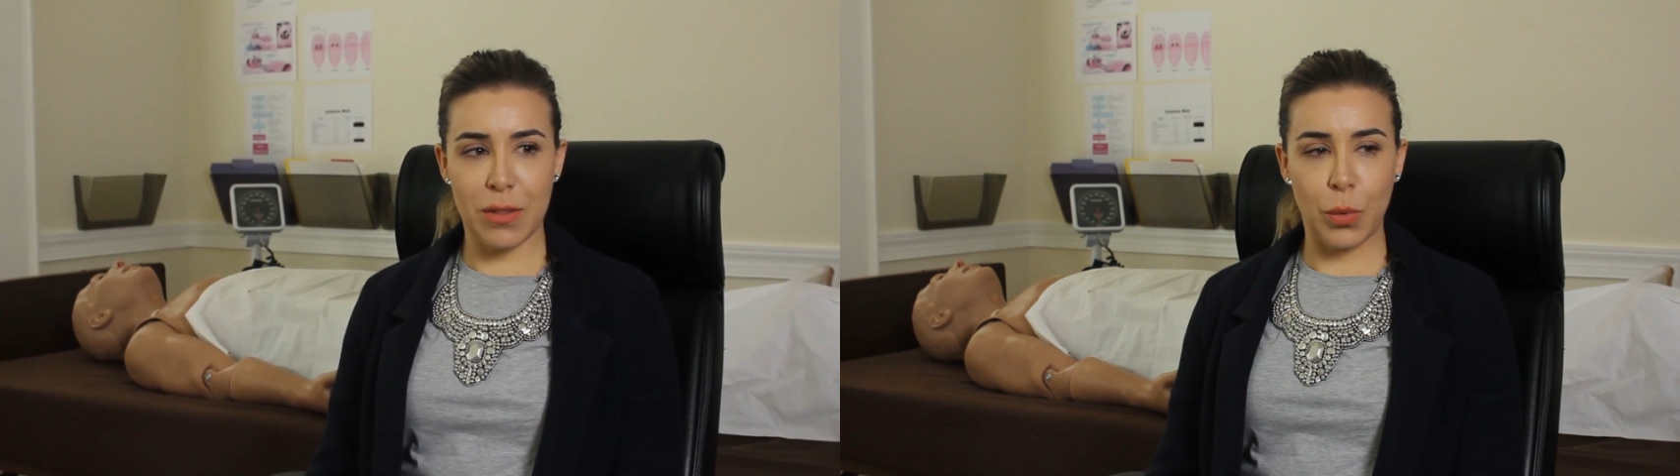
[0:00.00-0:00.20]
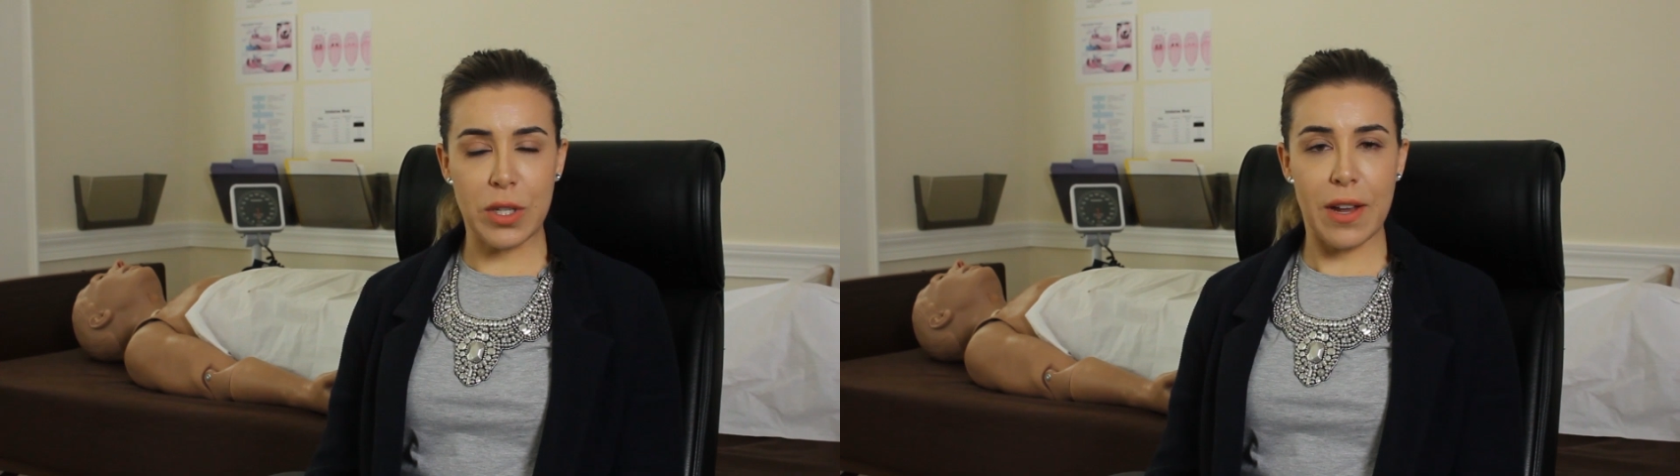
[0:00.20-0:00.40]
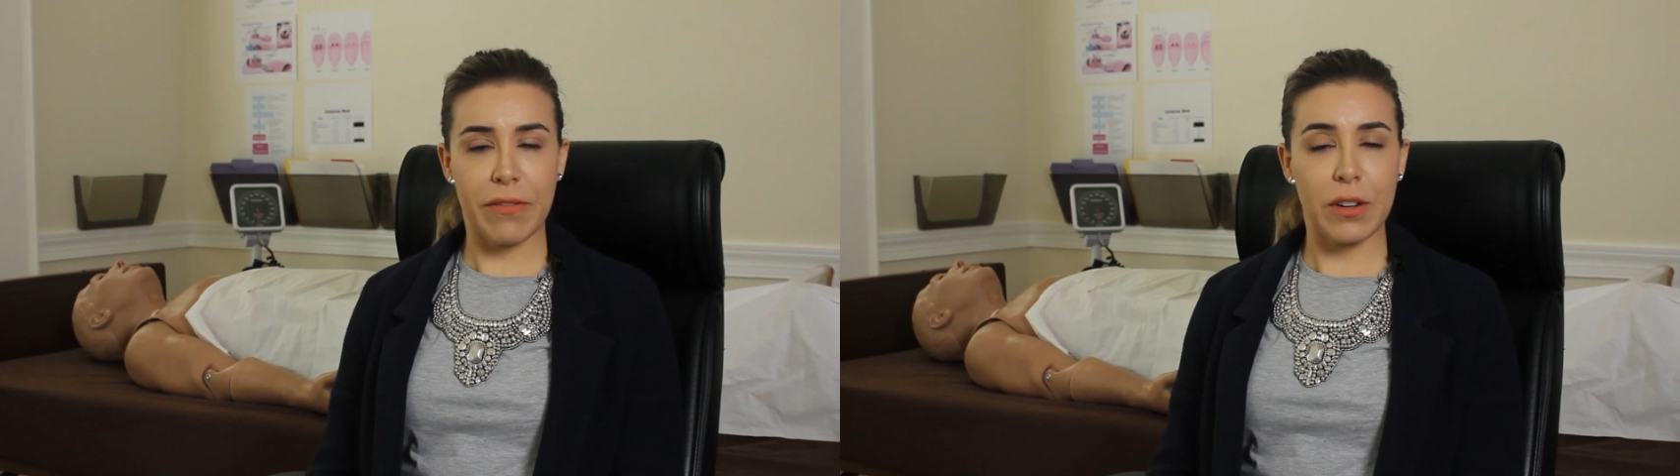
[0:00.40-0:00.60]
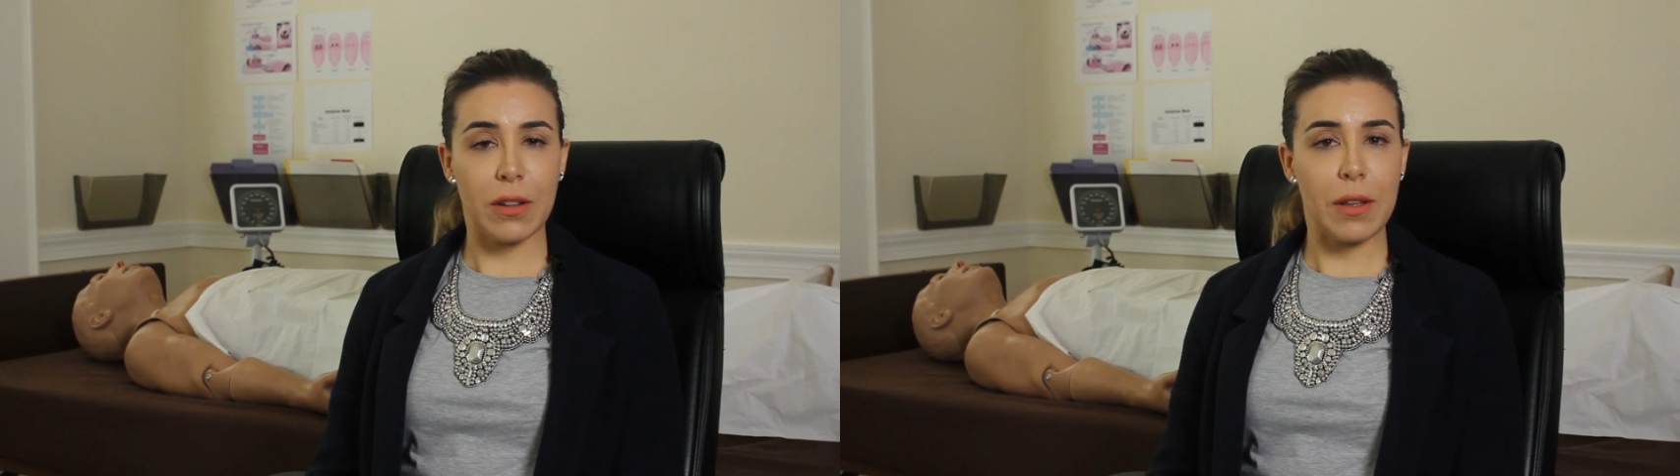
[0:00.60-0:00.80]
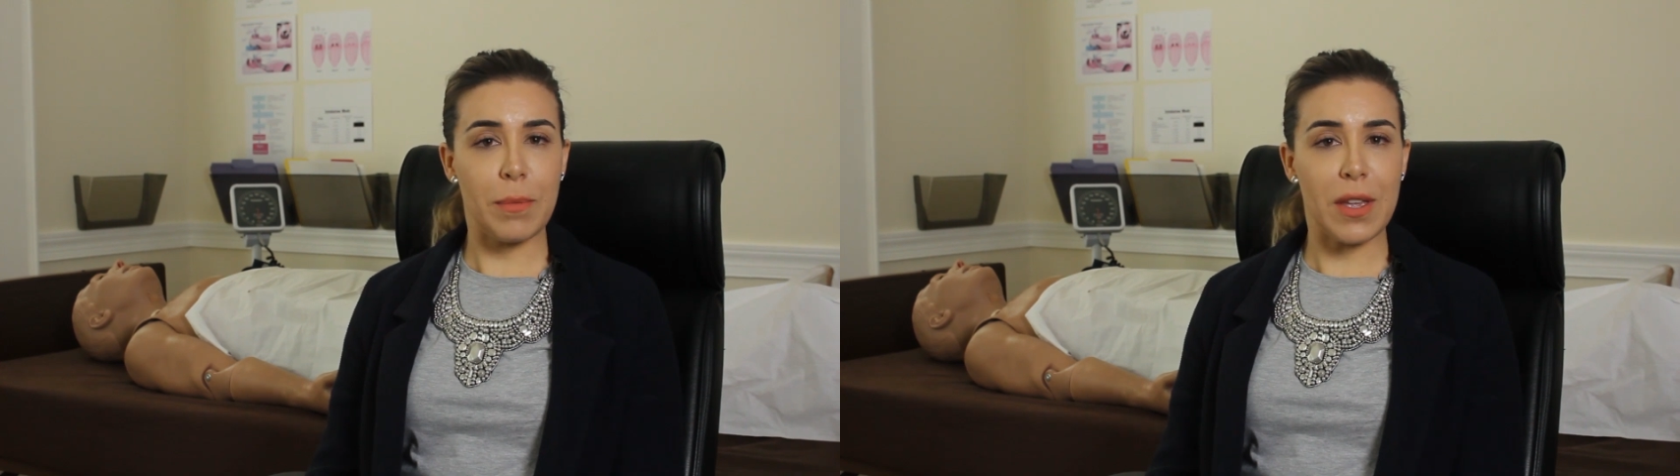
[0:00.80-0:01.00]
would
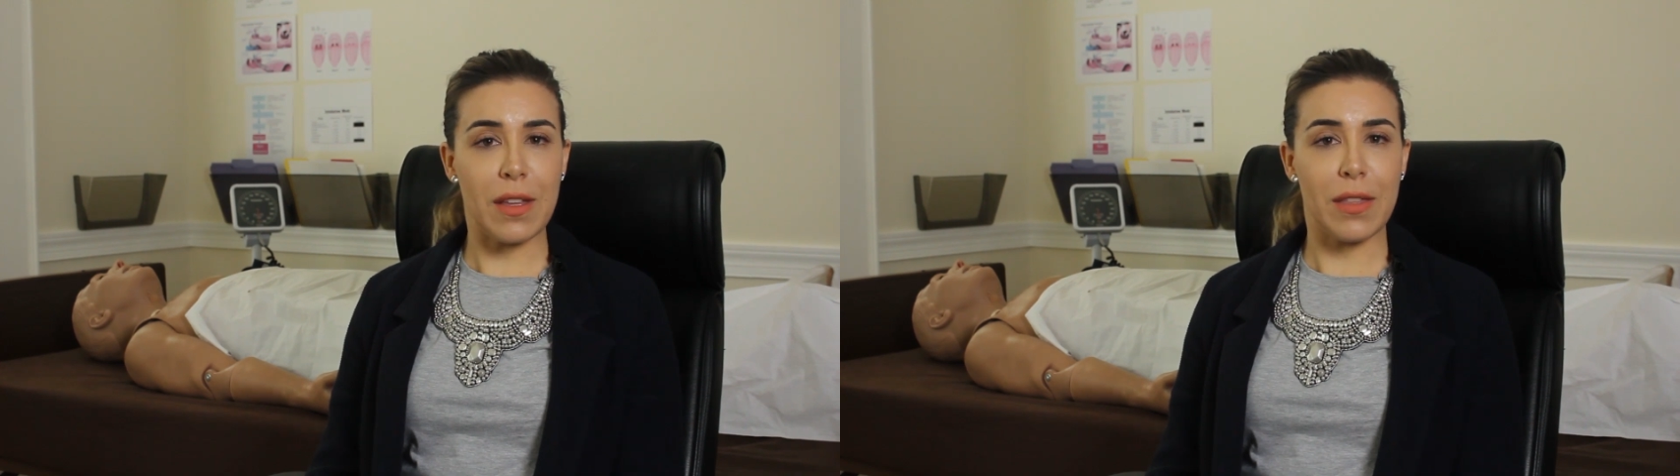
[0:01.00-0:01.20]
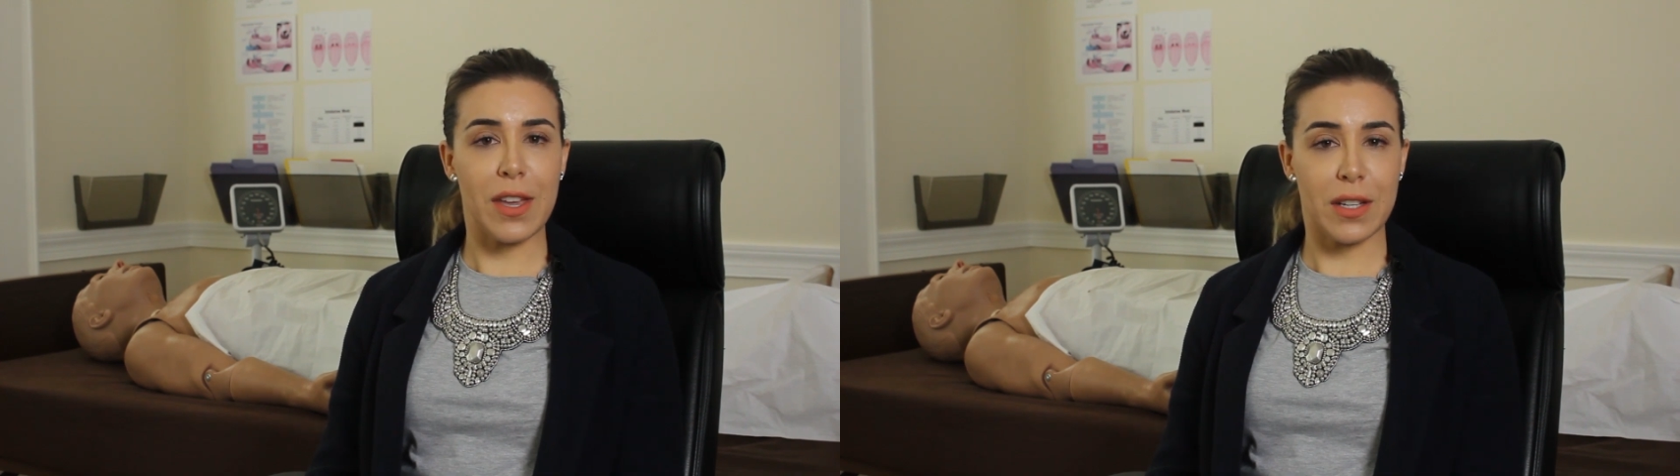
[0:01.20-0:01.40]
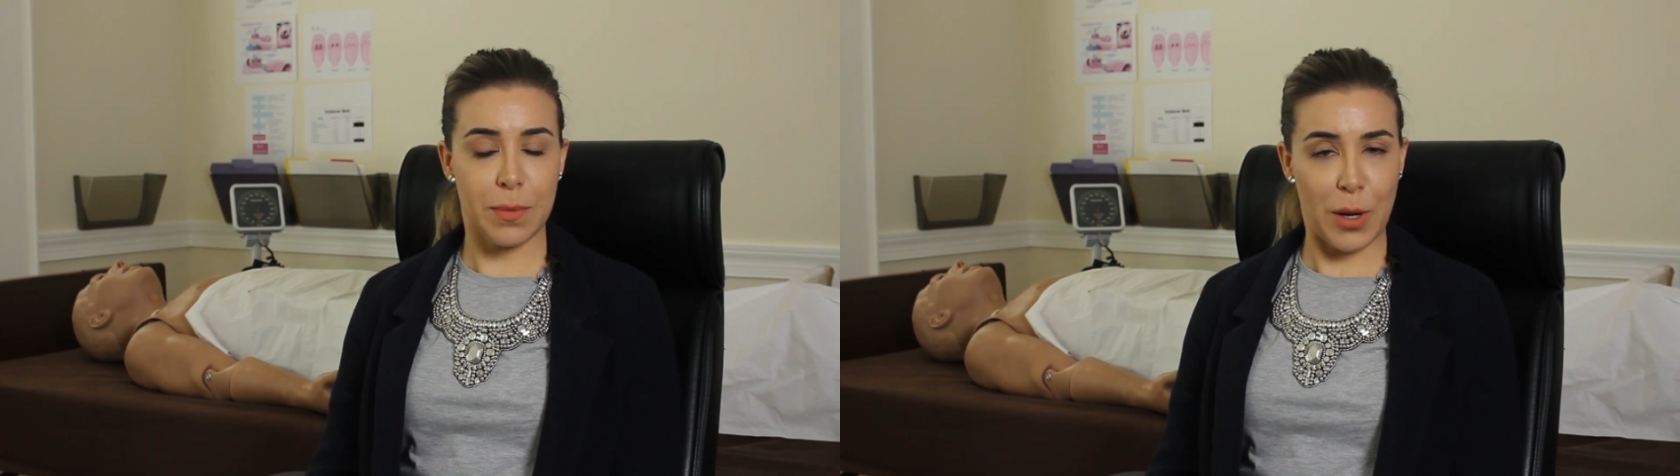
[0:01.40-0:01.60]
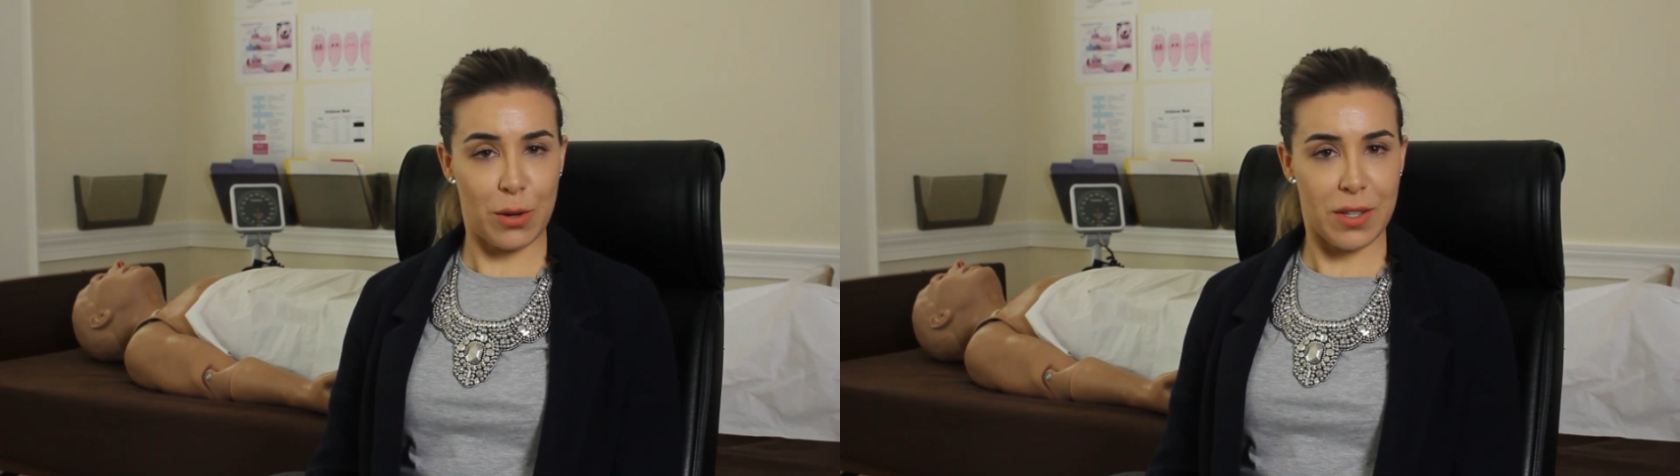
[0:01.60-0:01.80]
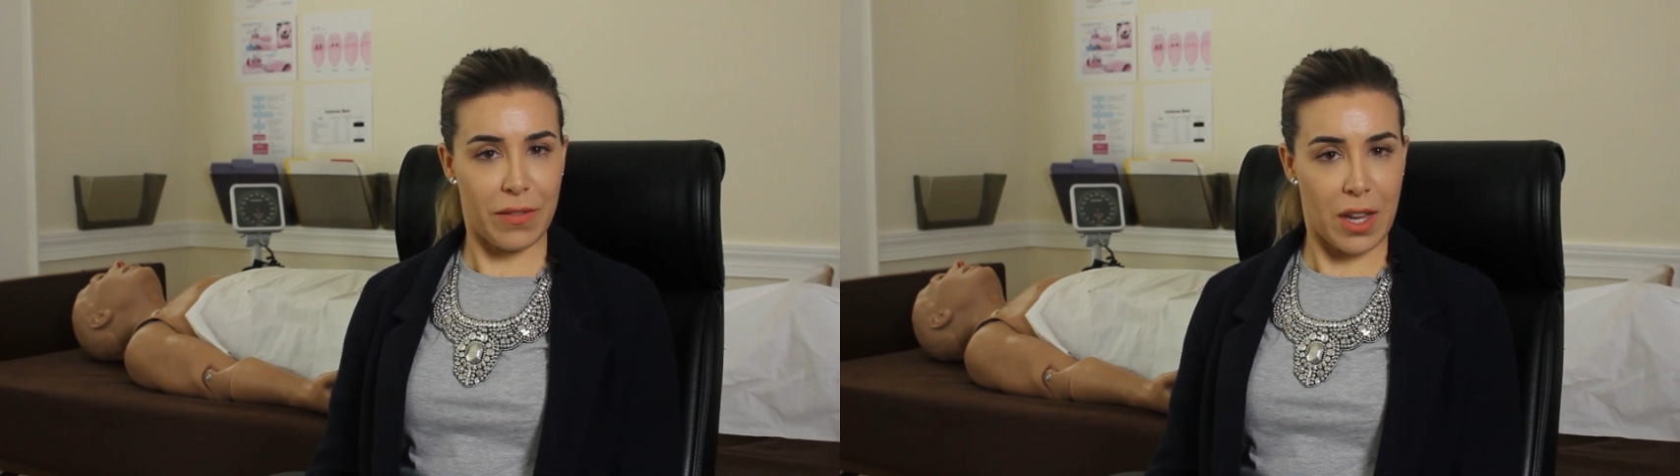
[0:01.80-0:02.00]
definitely be the
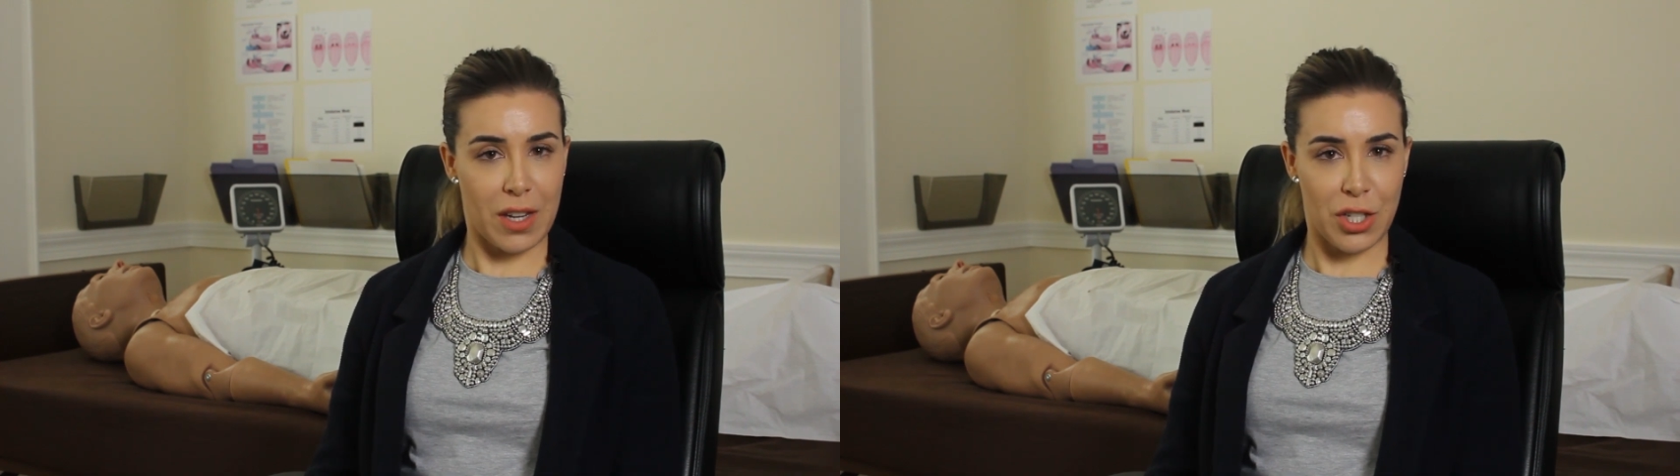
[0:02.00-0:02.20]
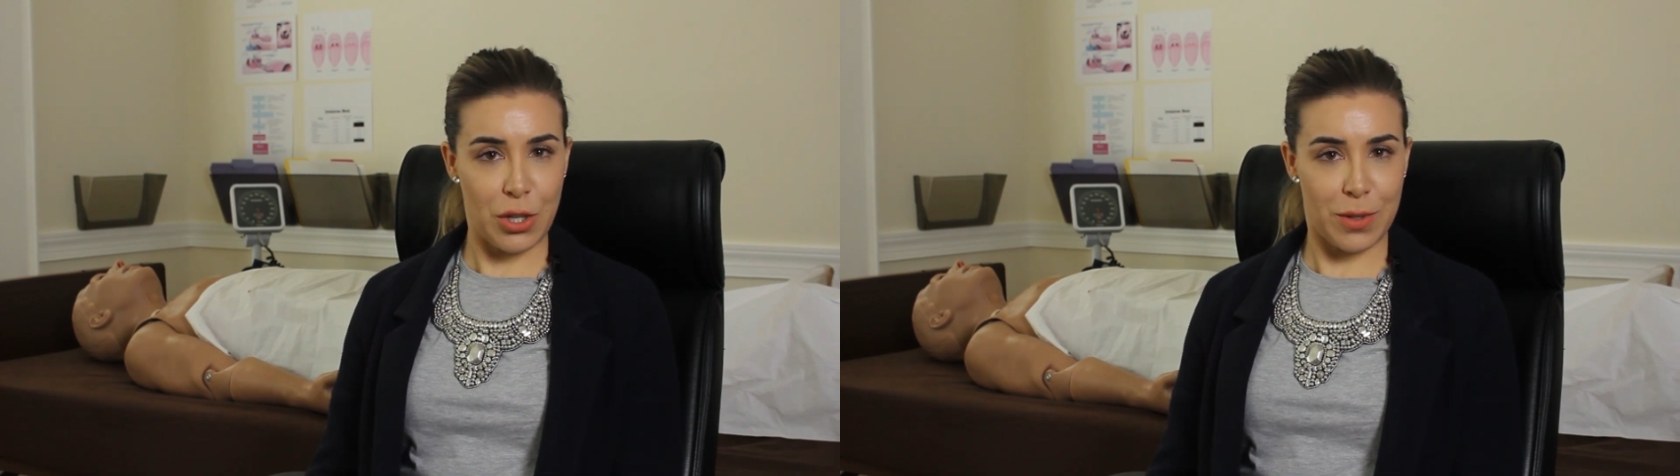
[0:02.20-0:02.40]
experience of getting to do